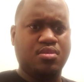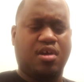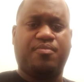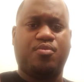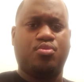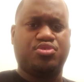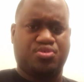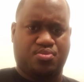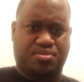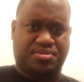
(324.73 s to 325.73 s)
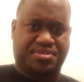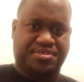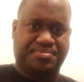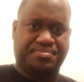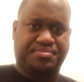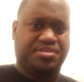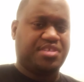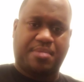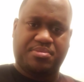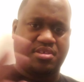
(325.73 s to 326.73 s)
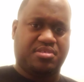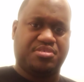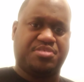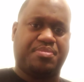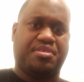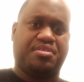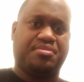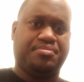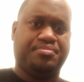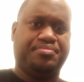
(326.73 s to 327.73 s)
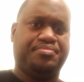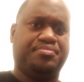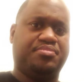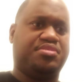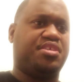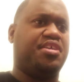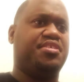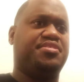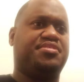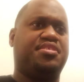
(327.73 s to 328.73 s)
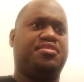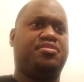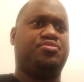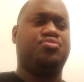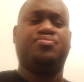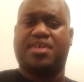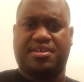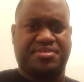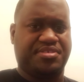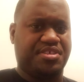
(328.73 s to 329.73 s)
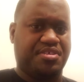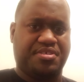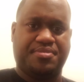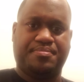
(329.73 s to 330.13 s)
a Ford Taurus, just hypothetically speaking say it's uh, 2010